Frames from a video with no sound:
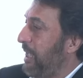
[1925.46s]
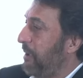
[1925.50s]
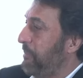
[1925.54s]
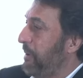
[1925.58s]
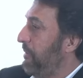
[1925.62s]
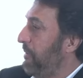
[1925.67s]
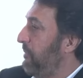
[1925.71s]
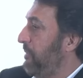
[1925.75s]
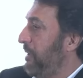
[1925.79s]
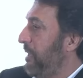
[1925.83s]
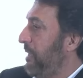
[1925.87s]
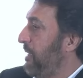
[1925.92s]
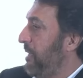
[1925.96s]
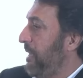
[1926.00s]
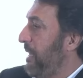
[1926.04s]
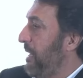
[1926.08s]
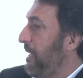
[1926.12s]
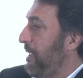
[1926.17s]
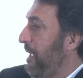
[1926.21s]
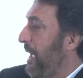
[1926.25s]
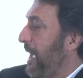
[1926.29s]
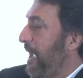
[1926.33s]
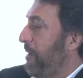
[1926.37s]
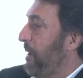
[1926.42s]
I mean,
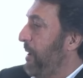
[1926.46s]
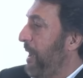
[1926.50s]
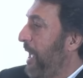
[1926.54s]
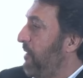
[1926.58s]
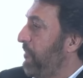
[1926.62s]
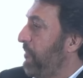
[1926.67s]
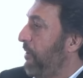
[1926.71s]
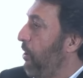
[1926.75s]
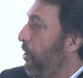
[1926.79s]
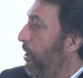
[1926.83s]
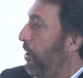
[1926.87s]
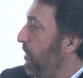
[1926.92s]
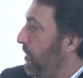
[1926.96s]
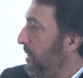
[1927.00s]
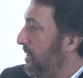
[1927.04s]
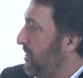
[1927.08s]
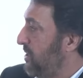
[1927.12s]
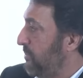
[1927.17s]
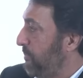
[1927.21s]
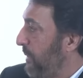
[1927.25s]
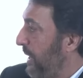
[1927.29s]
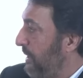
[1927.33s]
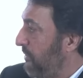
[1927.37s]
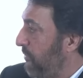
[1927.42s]
th- I mean, I have a lot of
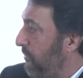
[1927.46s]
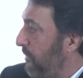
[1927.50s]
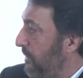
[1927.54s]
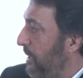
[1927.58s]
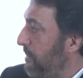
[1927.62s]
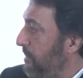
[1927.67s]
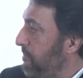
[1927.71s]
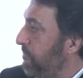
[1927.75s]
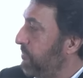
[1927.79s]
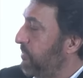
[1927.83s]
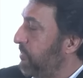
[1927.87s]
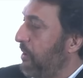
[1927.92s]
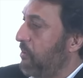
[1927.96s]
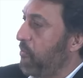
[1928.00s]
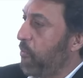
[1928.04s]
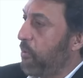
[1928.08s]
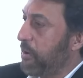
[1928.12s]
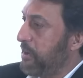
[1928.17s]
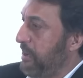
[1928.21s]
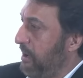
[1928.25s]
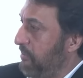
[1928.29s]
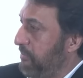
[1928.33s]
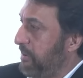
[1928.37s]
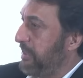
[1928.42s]
respect for them. Mm-hmm.
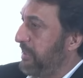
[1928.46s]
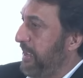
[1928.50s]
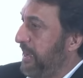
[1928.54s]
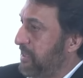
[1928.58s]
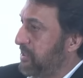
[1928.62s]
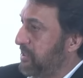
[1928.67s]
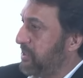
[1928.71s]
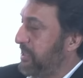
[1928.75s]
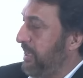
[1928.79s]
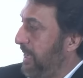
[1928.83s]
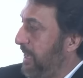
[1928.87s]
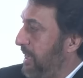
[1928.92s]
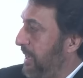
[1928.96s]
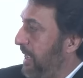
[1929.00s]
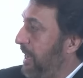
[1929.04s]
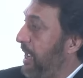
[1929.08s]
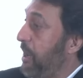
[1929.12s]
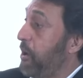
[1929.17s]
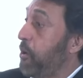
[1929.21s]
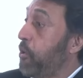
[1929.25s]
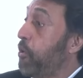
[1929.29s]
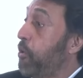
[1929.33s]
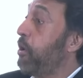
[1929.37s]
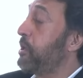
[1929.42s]
Whatever they are saying, and I
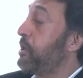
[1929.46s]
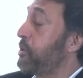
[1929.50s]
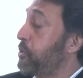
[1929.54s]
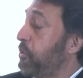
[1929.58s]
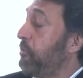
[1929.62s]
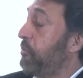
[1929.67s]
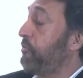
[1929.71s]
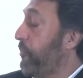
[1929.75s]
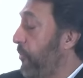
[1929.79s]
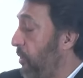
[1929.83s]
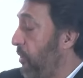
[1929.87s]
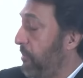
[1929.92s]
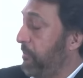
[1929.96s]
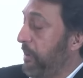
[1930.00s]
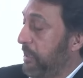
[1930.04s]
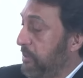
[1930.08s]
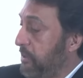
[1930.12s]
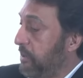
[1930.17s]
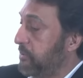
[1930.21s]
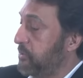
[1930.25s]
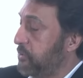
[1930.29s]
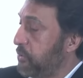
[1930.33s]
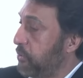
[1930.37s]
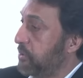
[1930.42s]
know also from
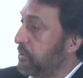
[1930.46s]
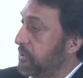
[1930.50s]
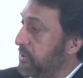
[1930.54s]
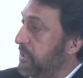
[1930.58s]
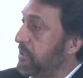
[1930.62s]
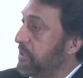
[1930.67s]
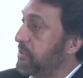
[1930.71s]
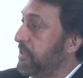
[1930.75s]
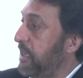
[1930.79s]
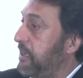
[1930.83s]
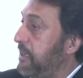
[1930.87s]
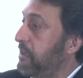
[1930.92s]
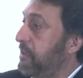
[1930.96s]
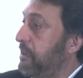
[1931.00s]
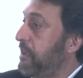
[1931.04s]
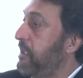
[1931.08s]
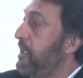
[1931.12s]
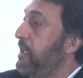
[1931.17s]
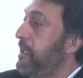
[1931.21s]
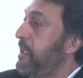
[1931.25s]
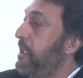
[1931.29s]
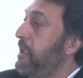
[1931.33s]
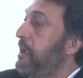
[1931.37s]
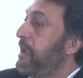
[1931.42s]
other sources that
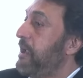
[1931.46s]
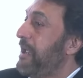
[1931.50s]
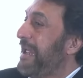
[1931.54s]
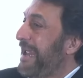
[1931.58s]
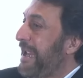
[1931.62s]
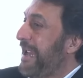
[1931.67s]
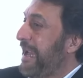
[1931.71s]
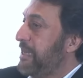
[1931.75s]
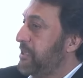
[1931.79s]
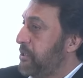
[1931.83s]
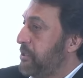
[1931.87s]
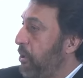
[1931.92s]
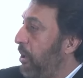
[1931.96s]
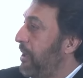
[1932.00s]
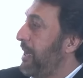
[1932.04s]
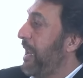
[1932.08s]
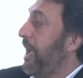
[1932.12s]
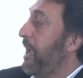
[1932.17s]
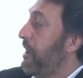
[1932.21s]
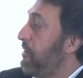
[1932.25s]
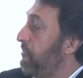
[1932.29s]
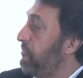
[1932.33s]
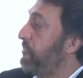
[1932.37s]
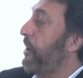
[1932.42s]
it's not
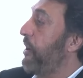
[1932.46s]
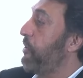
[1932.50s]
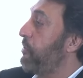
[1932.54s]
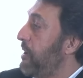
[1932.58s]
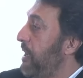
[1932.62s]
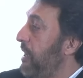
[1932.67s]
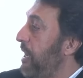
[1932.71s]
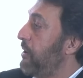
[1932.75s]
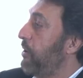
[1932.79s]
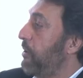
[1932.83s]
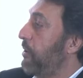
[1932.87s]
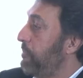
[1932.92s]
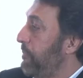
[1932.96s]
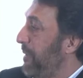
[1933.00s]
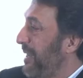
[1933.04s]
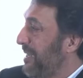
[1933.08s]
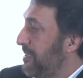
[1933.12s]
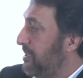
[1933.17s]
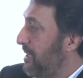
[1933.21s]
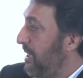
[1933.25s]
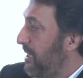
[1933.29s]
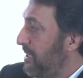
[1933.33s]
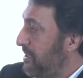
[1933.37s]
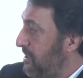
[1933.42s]
unfounded or
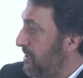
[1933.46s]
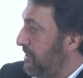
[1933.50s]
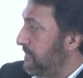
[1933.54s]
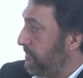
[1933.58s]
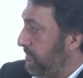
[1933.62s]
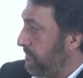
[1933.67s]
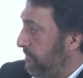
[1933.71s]
baseless.